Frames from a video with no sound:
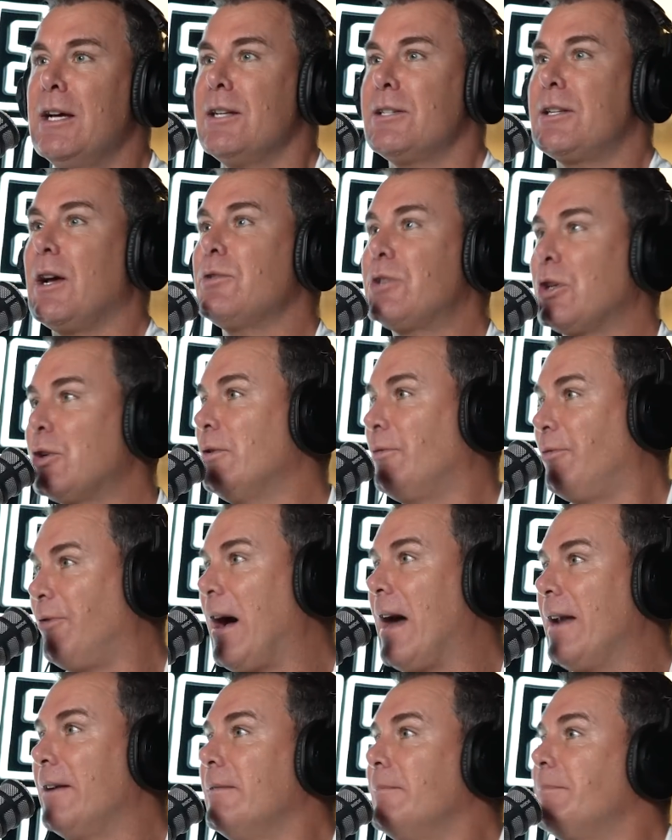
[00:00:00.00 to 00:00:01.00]
So it was a good,
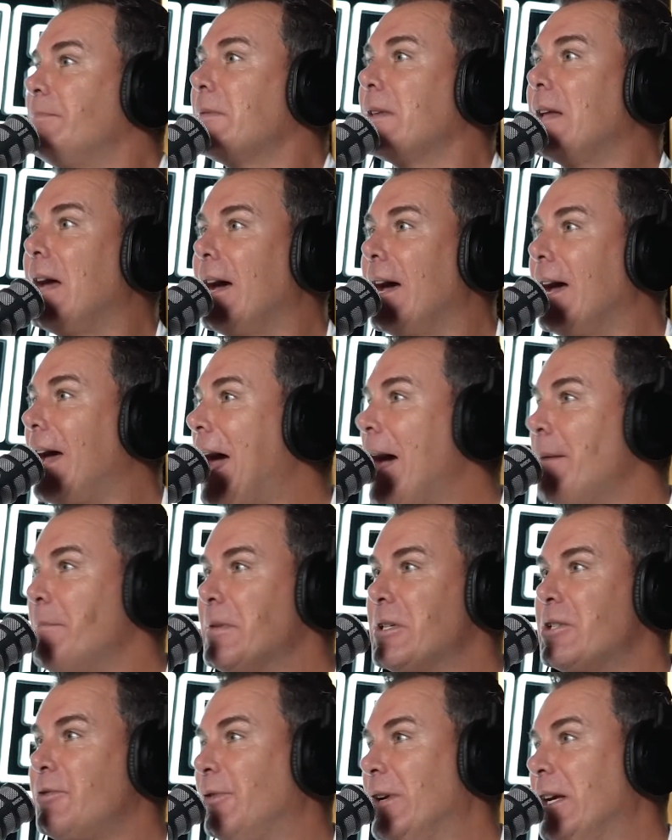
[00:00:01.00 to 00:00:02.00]
fun
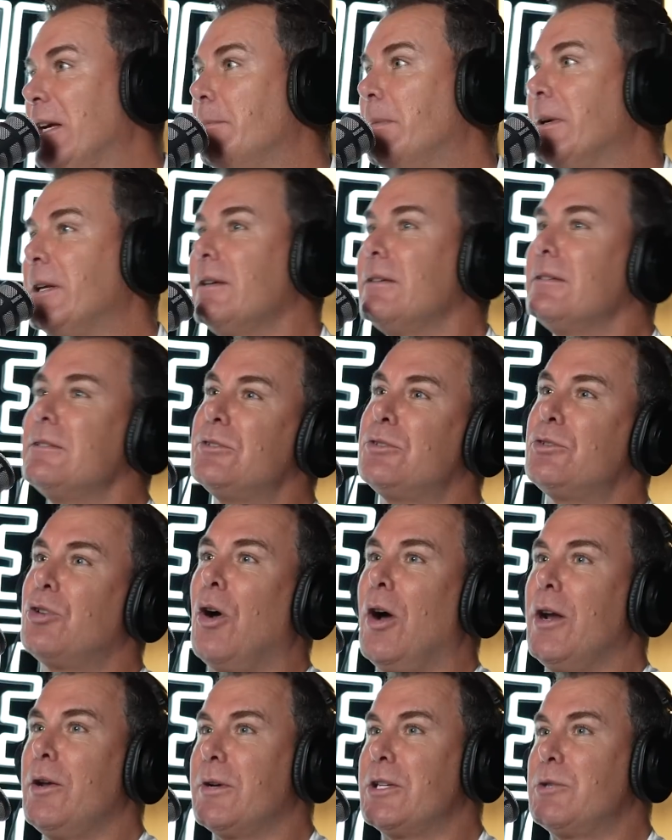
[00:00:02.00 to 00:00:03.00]
atmosphere, but
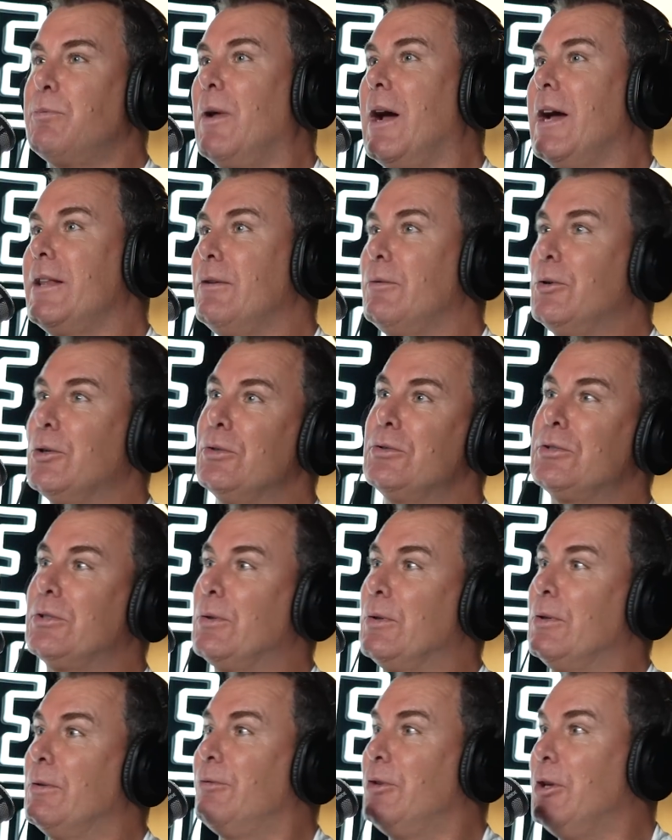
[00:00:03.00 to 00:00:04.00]
trying to explain the rules
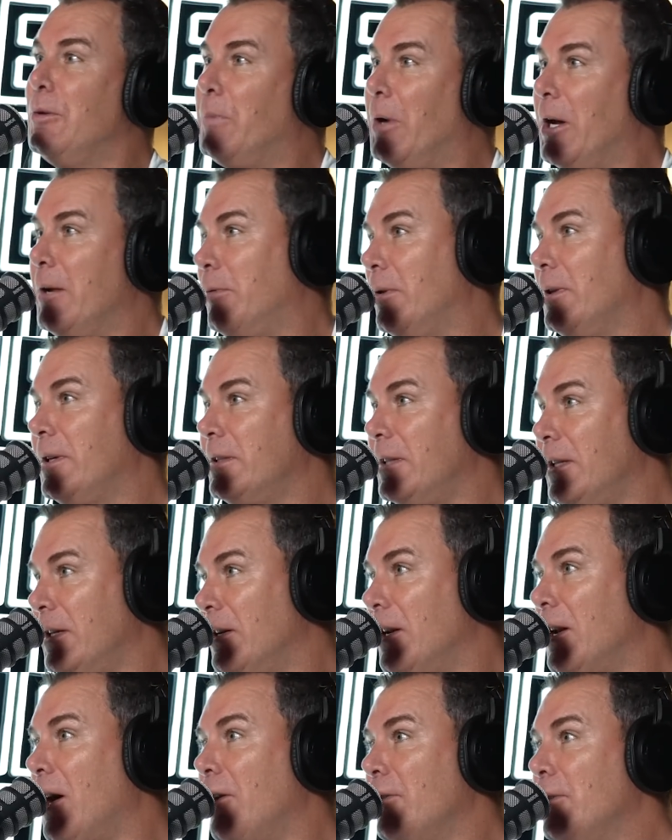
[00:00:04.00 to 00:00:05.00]
to a few people that
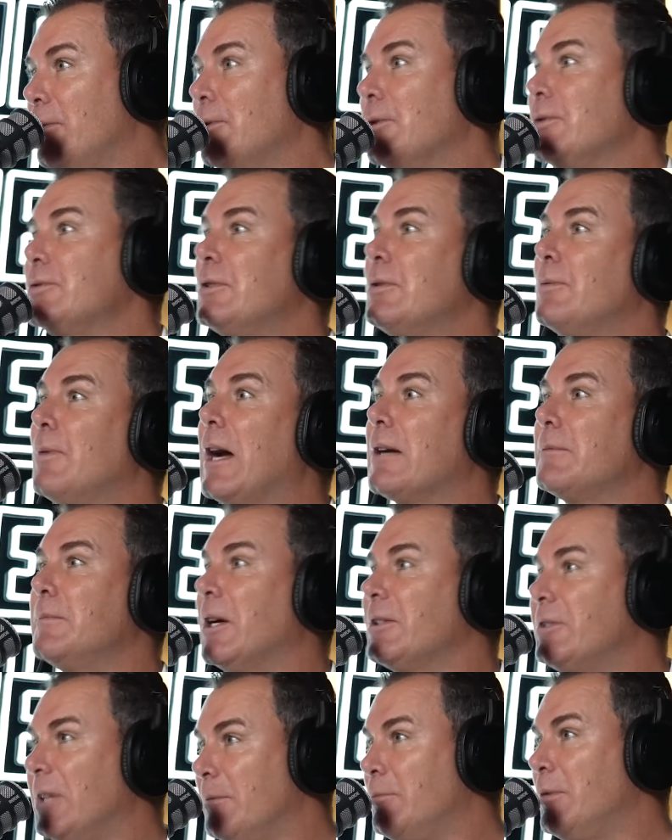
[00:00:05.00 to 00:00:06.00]
didn't know the rules to rugby,
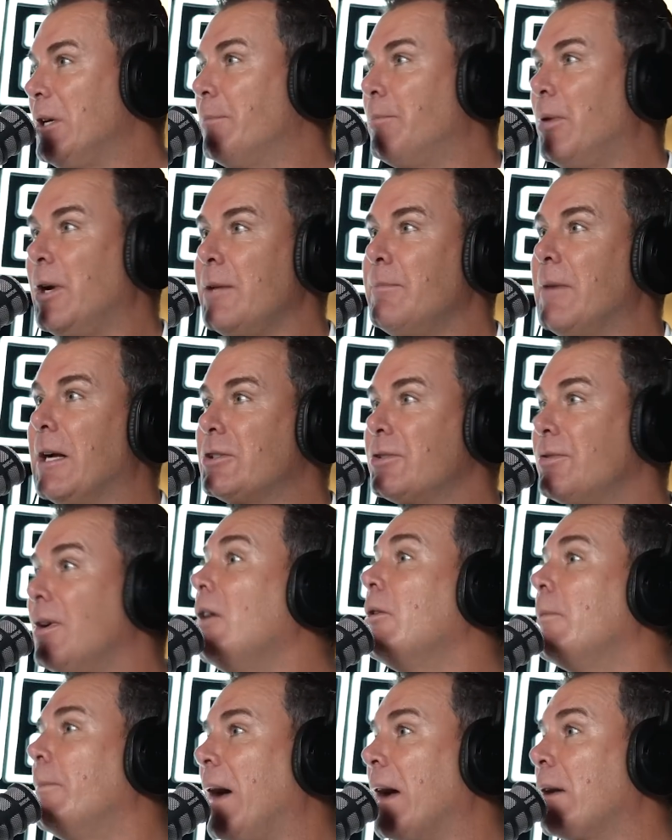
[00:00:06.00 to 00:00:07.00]
I said, you pretty much
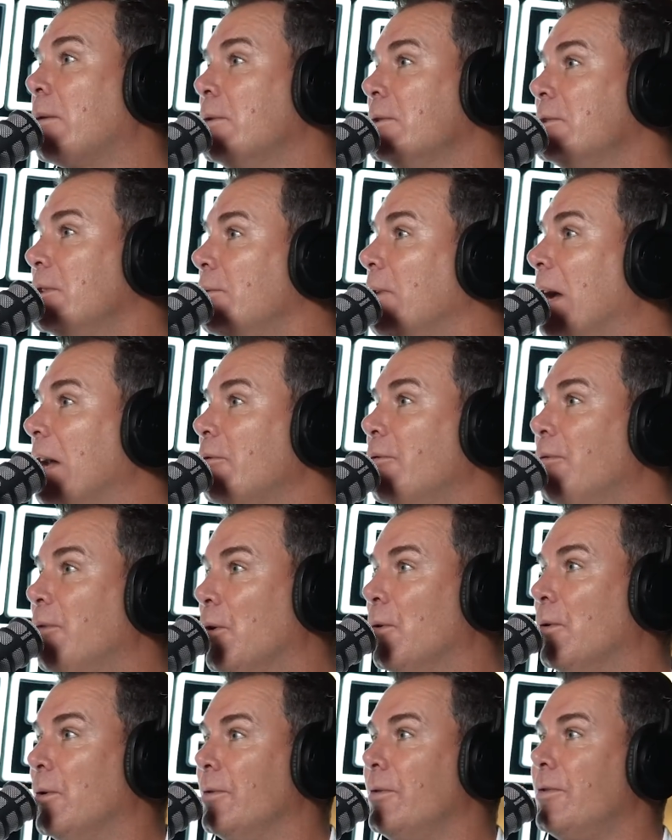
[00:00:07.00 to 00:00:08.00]
throw it backwards and run
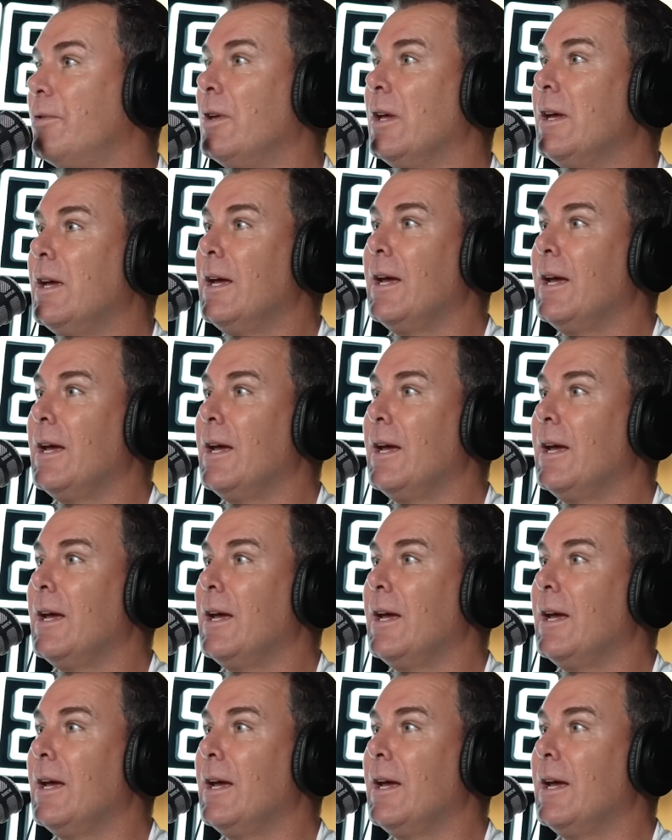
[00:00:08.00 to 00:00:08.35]
forwards.